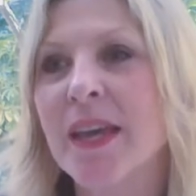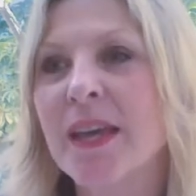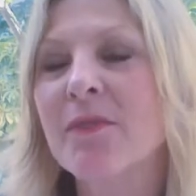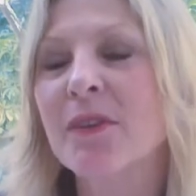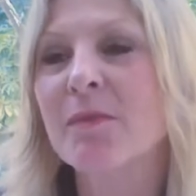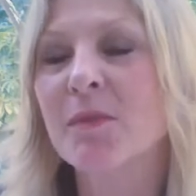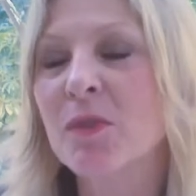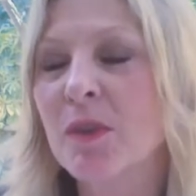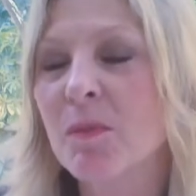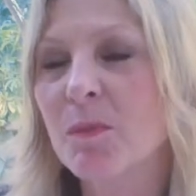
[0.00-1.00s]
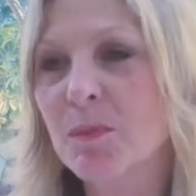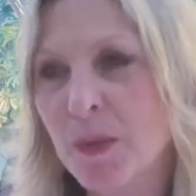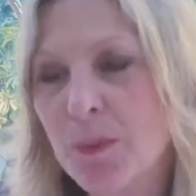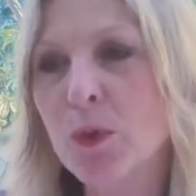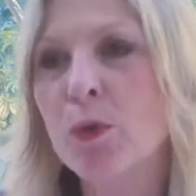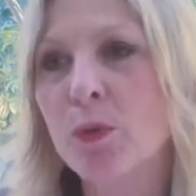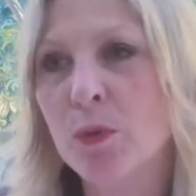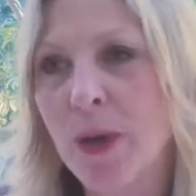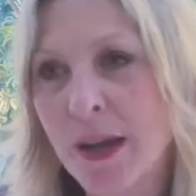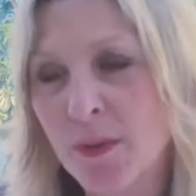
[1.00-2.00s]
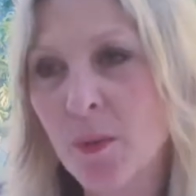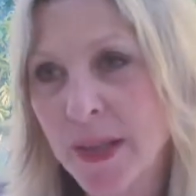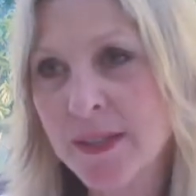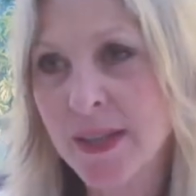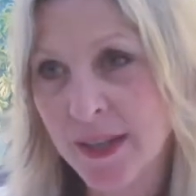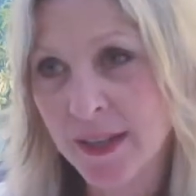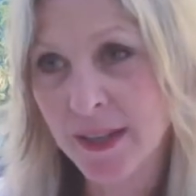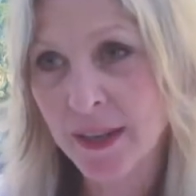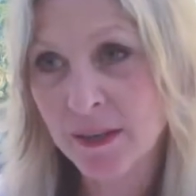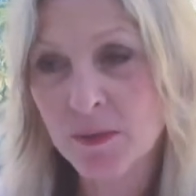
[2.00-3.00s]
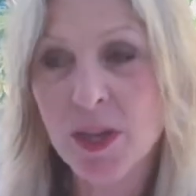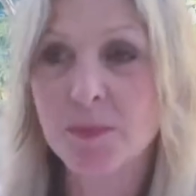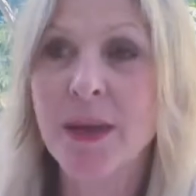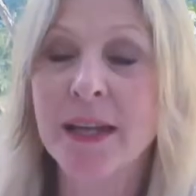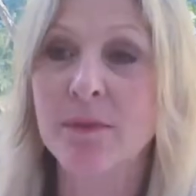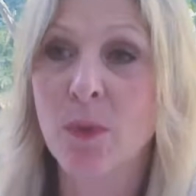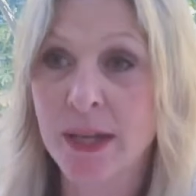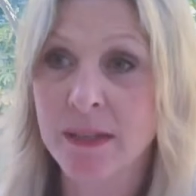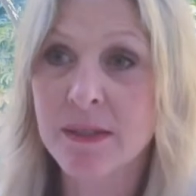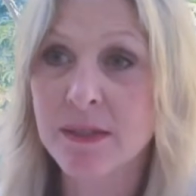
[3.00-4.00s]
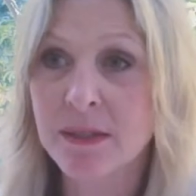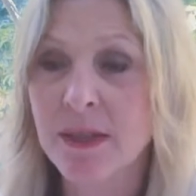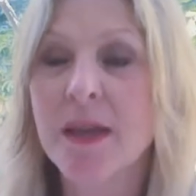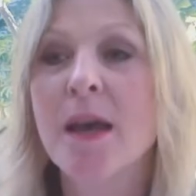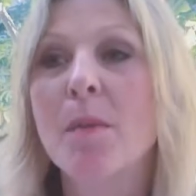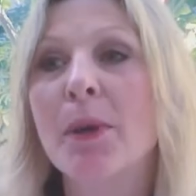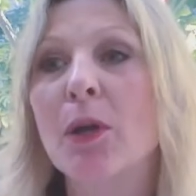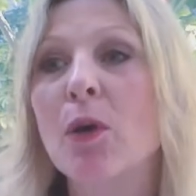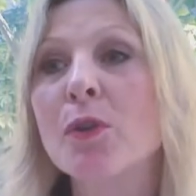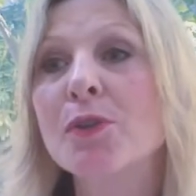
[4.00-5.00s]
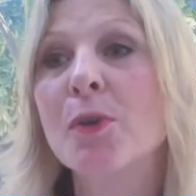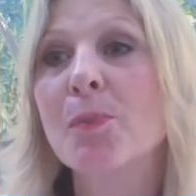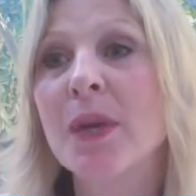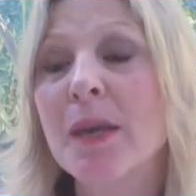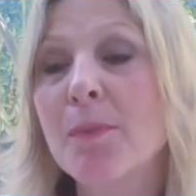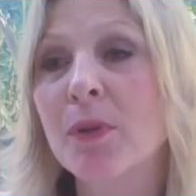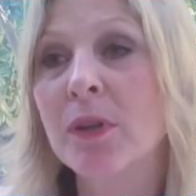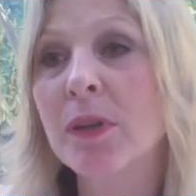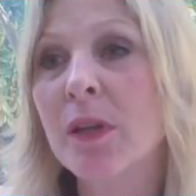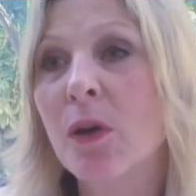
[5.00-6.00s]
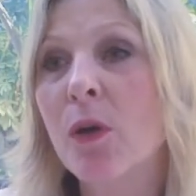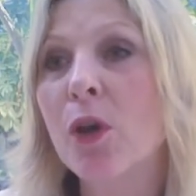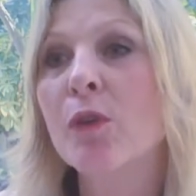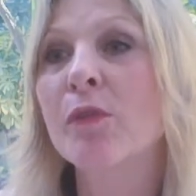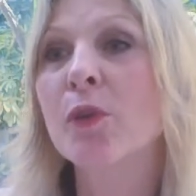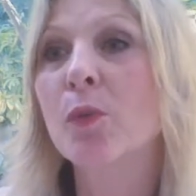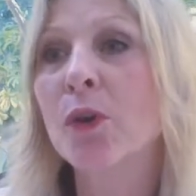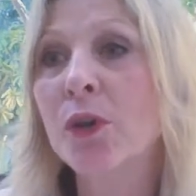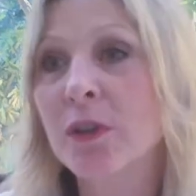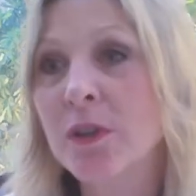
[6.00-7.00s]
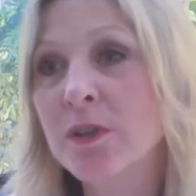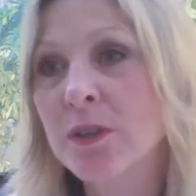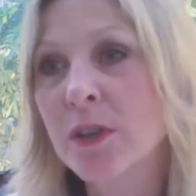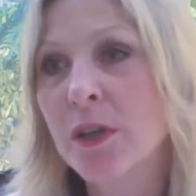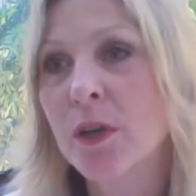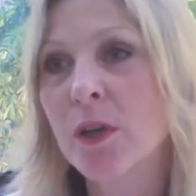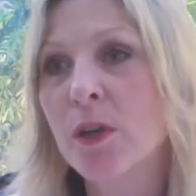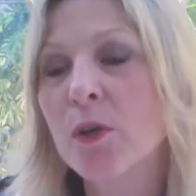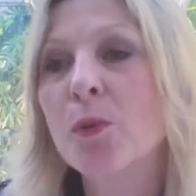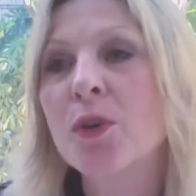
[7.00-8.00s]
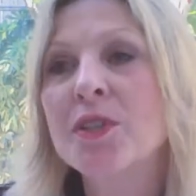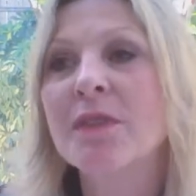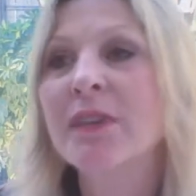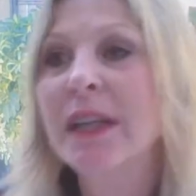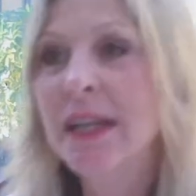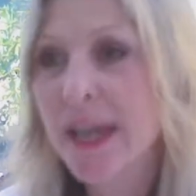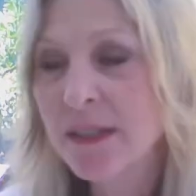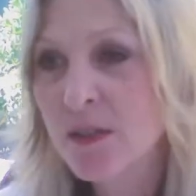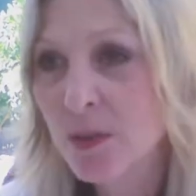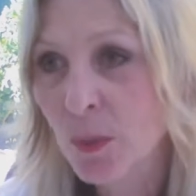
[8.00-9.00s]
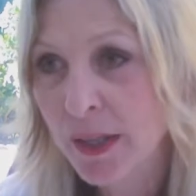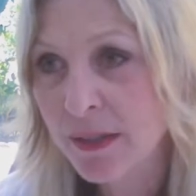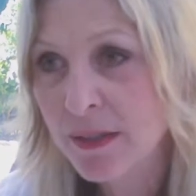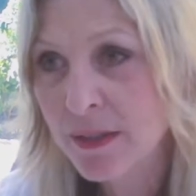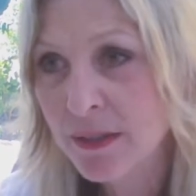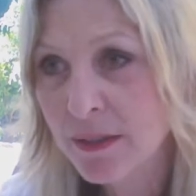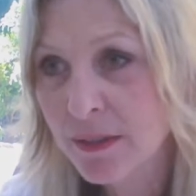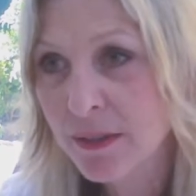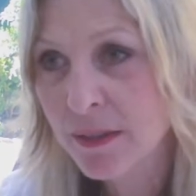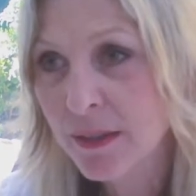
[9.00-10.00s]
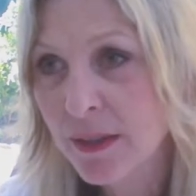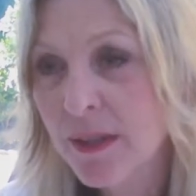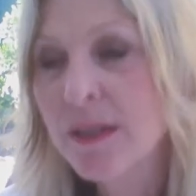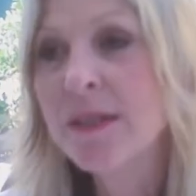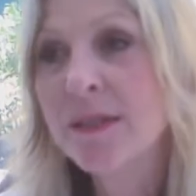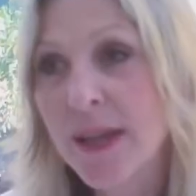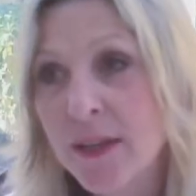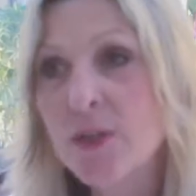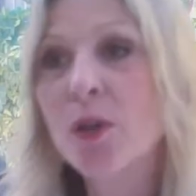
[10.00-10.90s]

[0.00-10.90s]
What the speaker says: Even people who either went to India as part of oneness, but also people all over the world who weren't even connected to oneness started